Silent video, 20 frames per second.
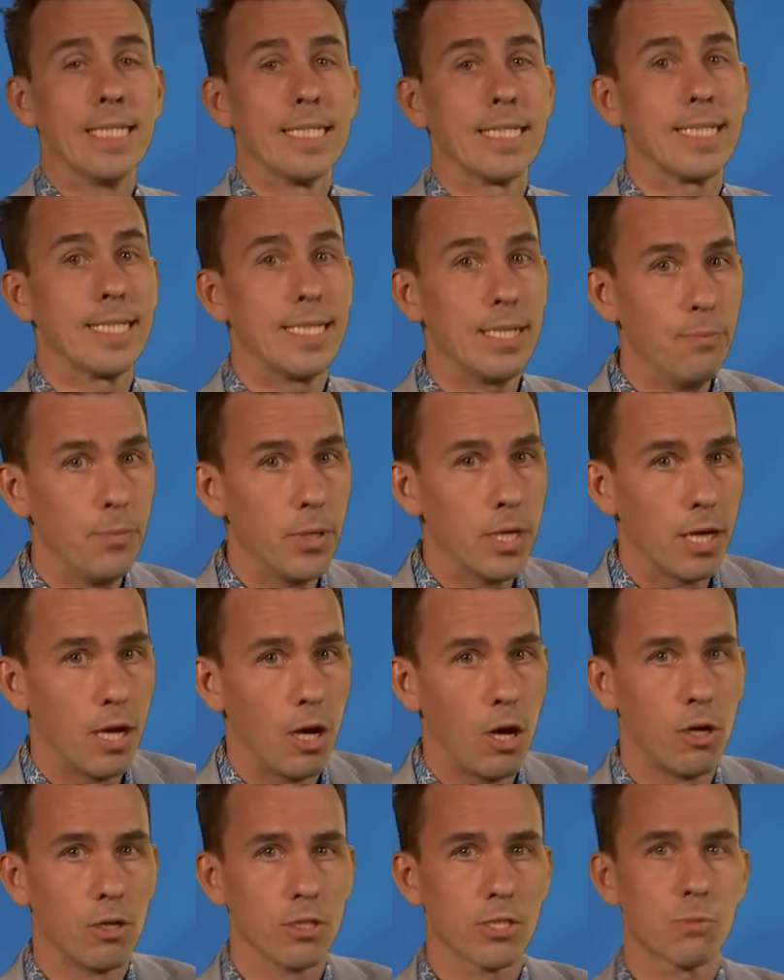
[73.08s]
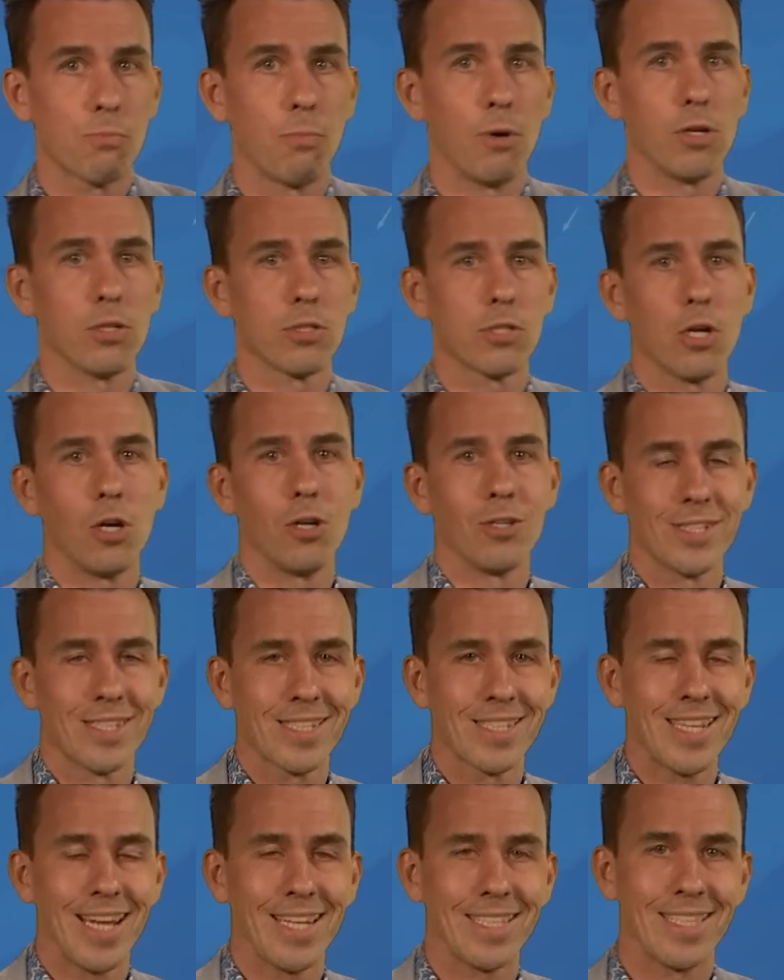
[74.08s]
Similar hot spots on
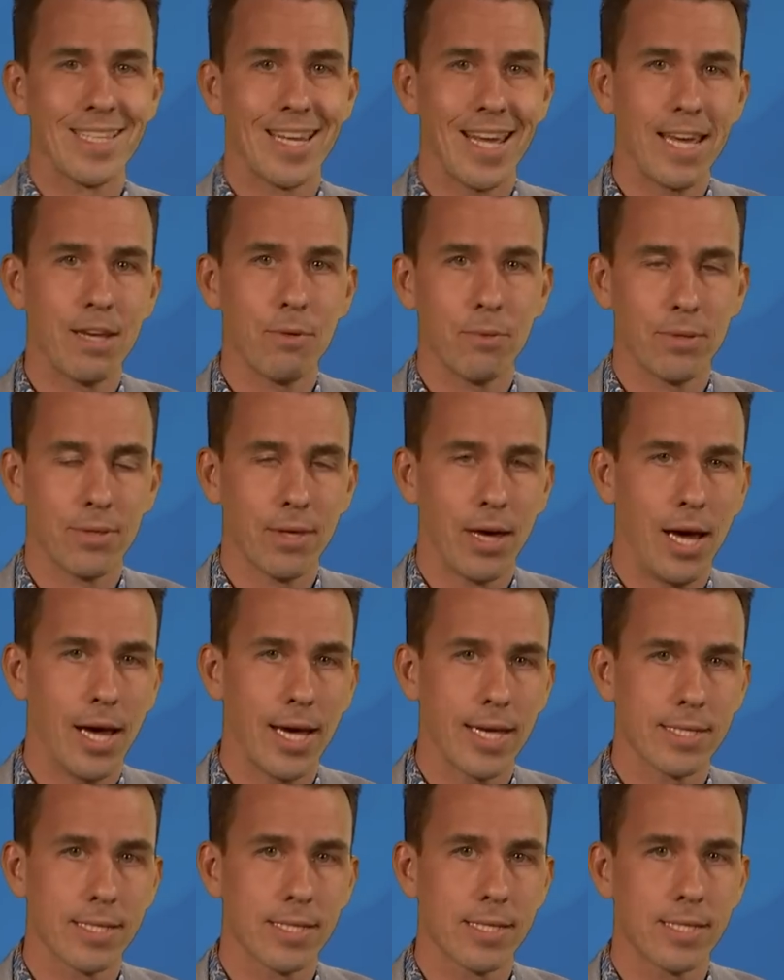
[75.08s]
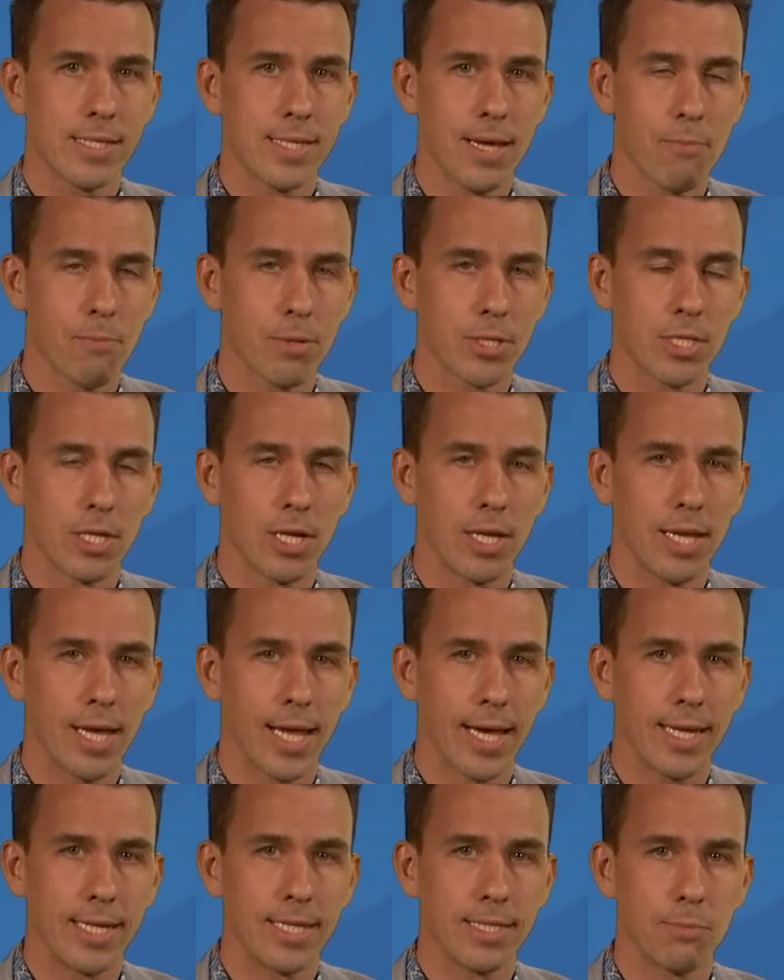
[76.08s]
Saturday, with the highest temperature
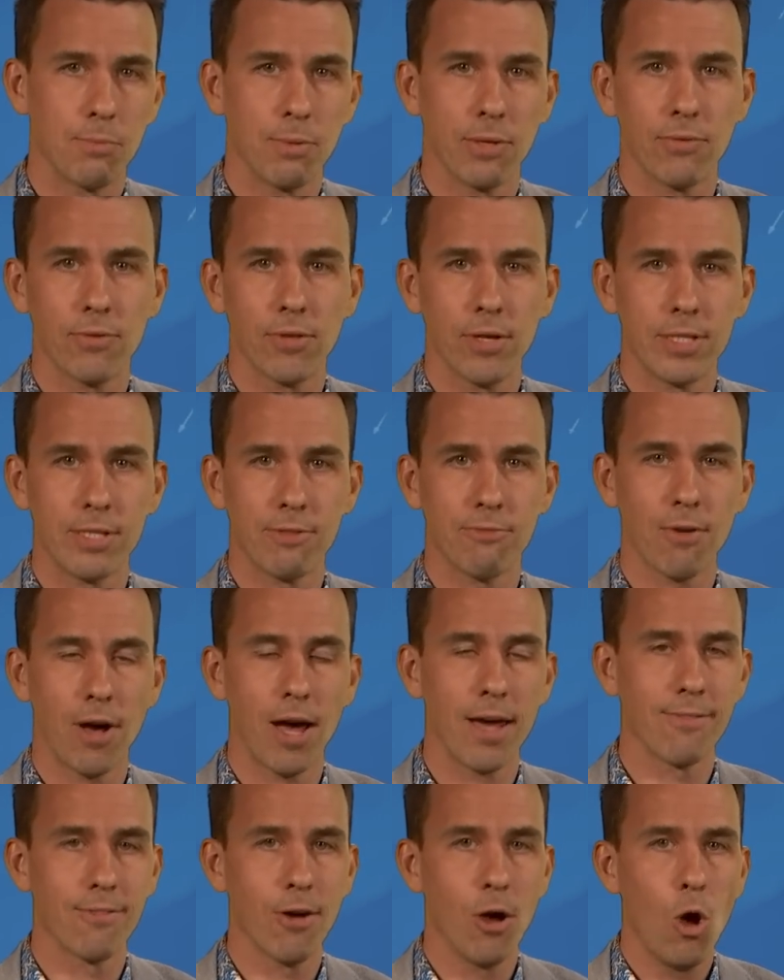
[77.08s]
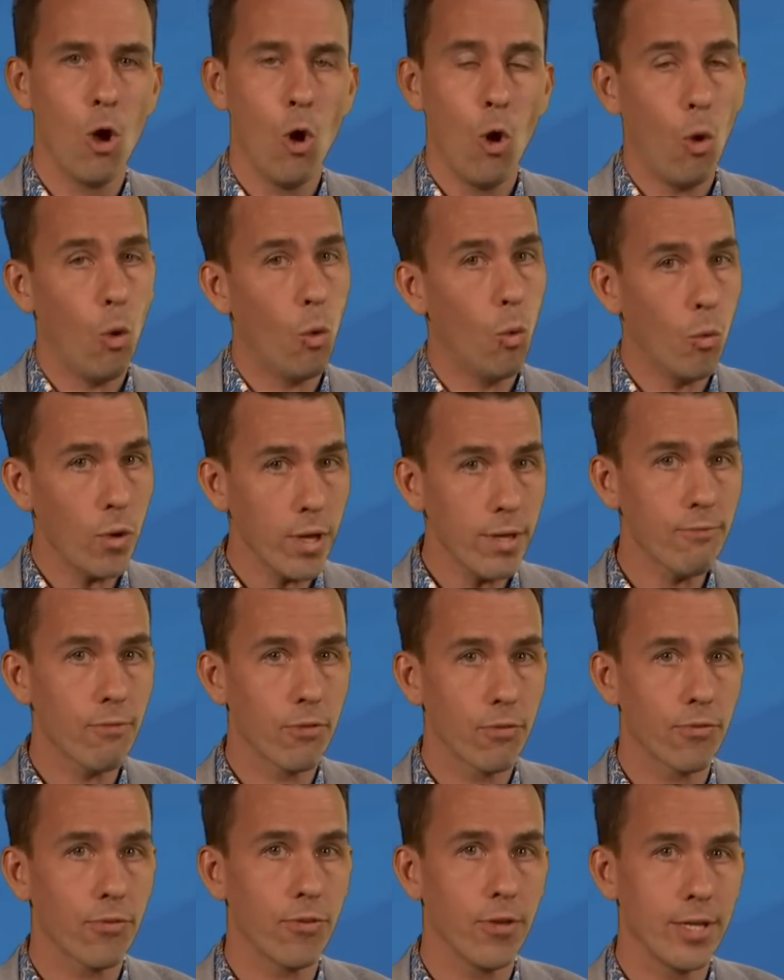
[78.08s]
likely to be 35 or
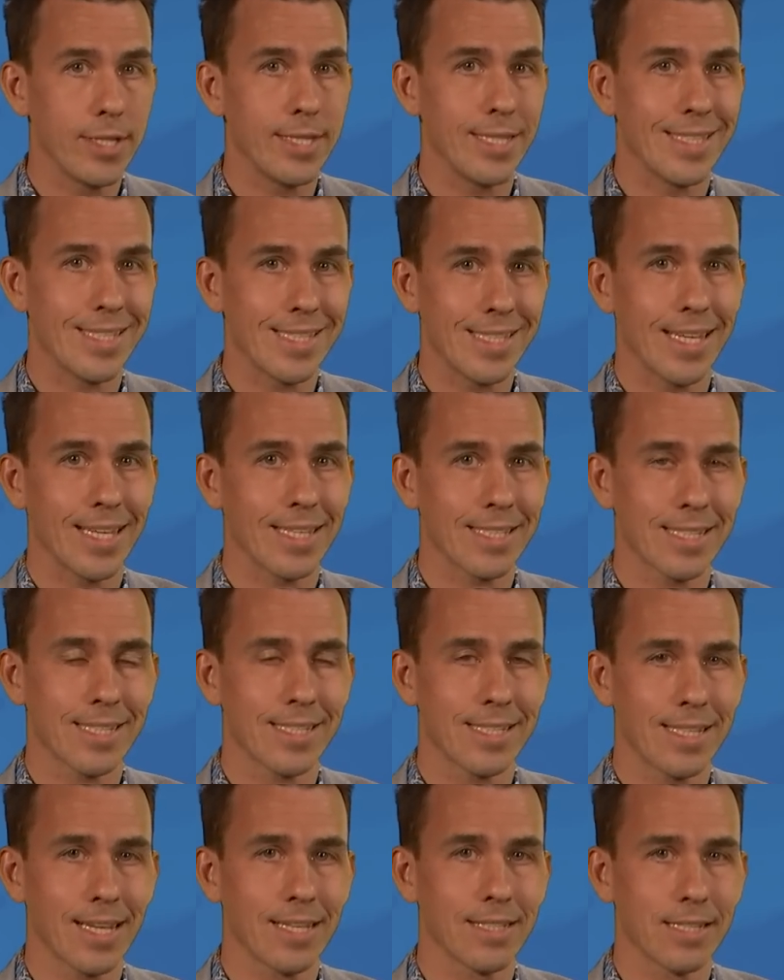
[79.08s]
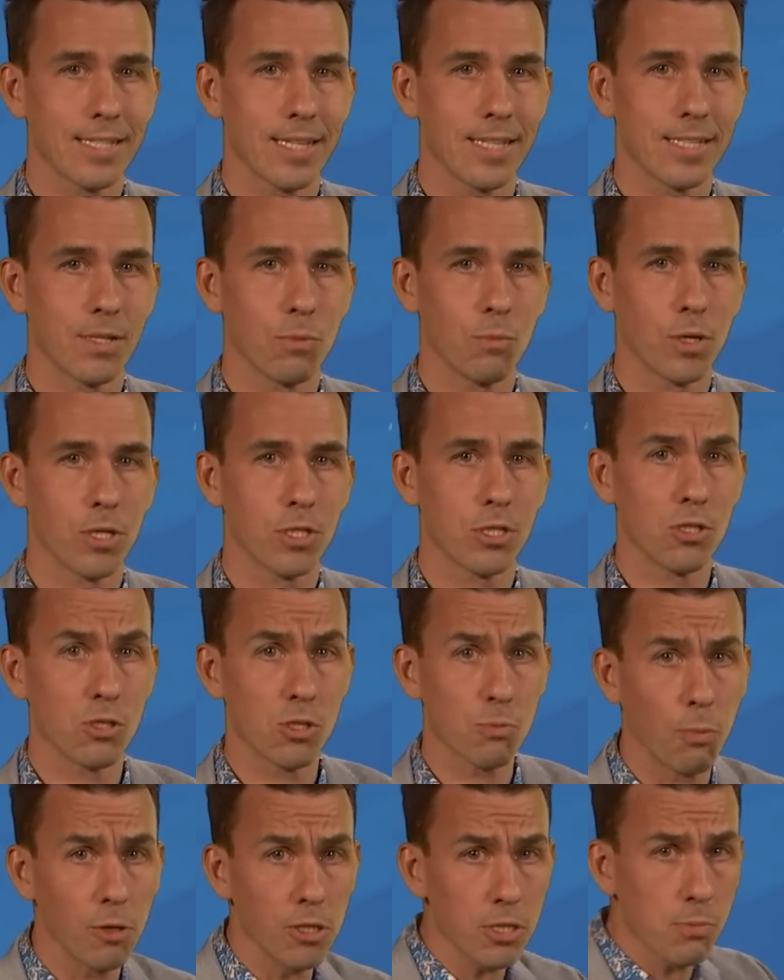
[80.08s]
even 36 Celsius in one or two
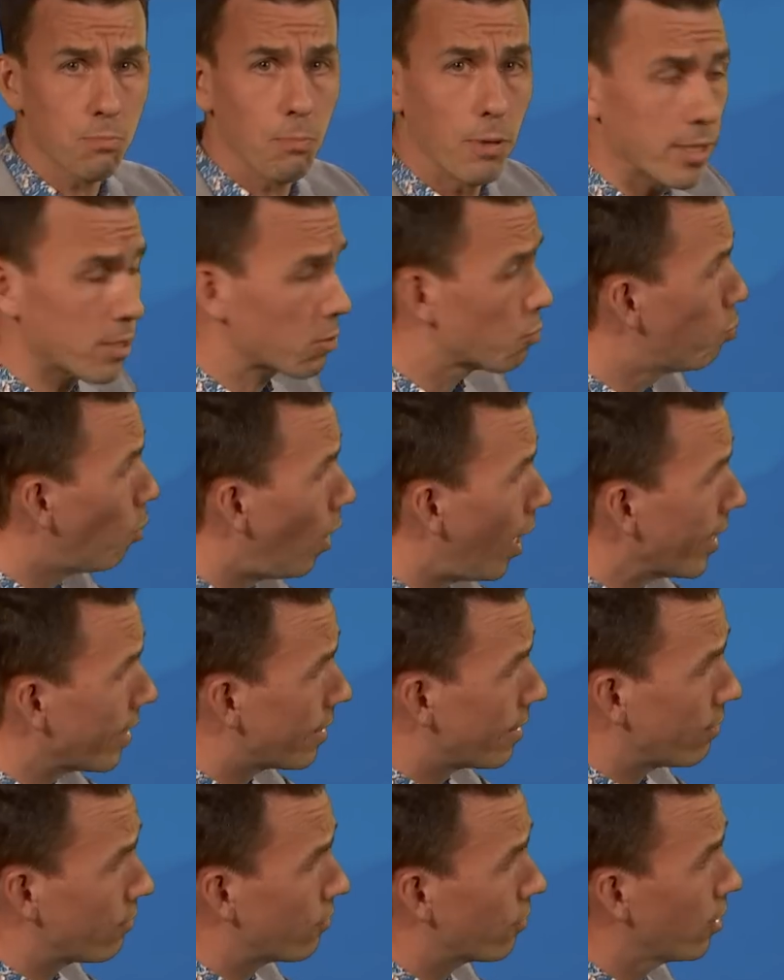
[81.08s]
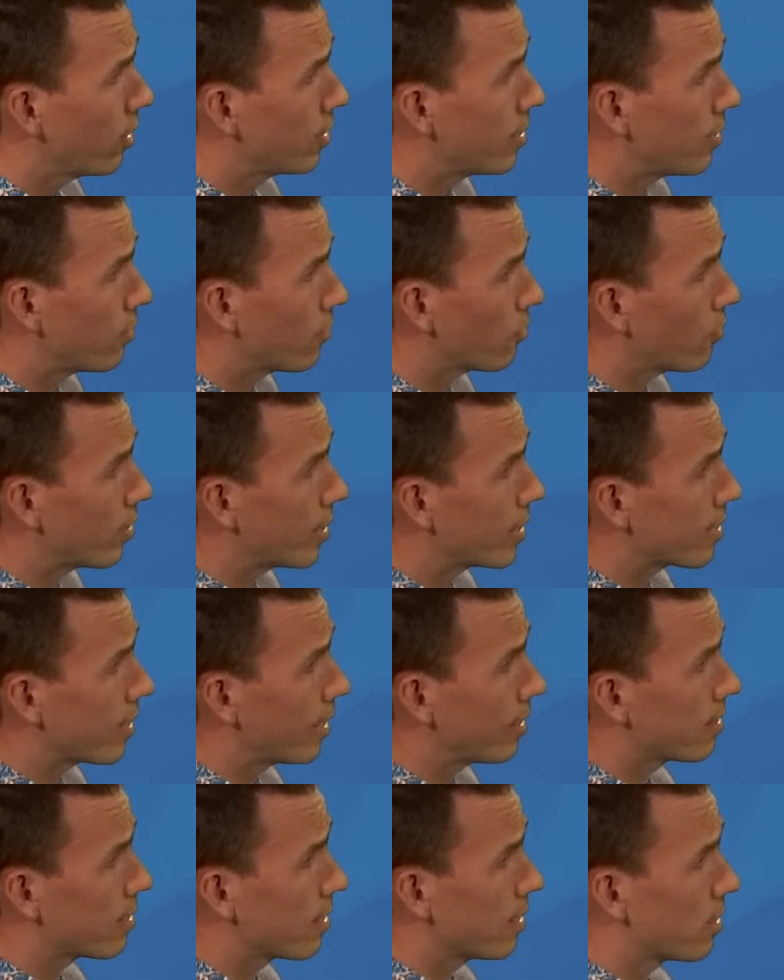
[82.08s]
spots, but widely 33
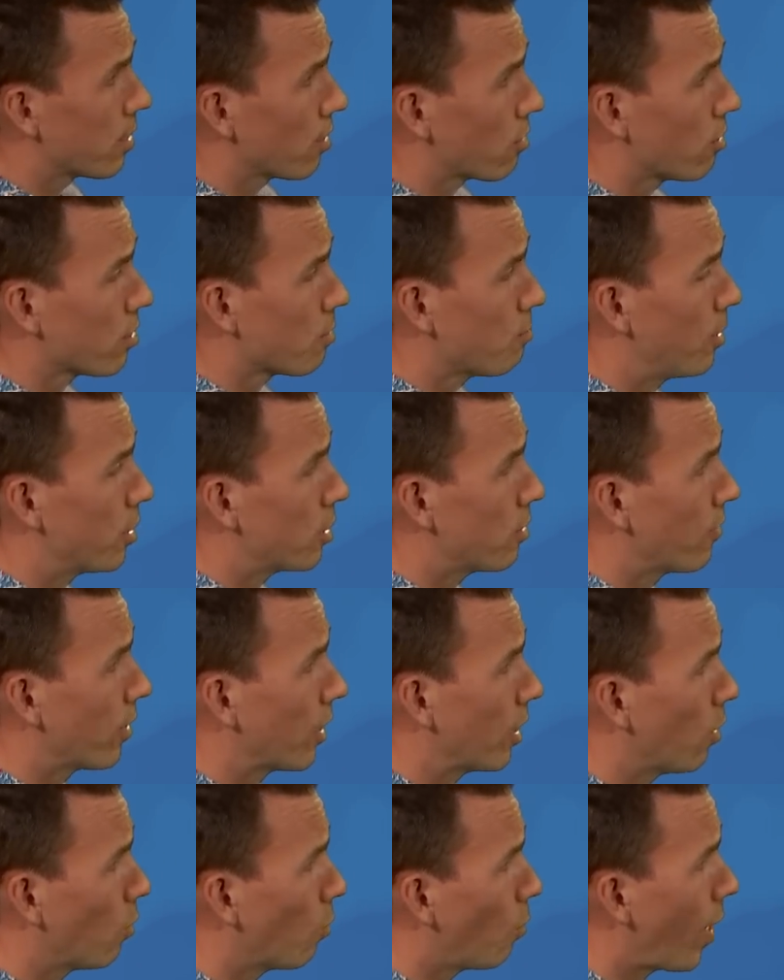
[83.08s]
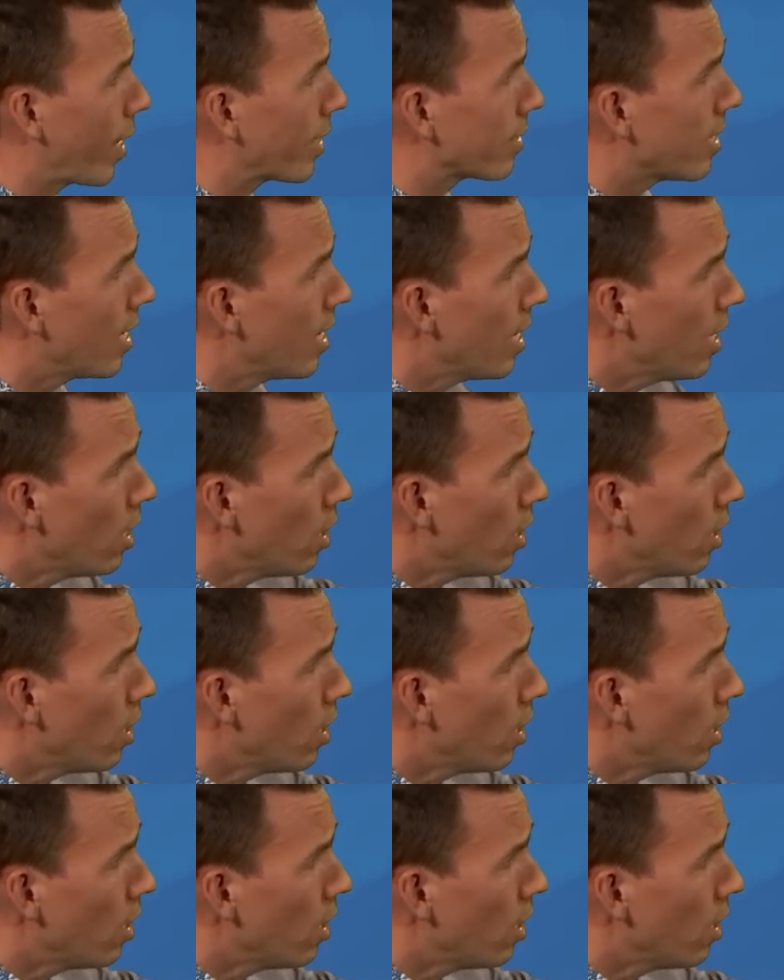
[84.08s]
Celsius across much of England and Wales.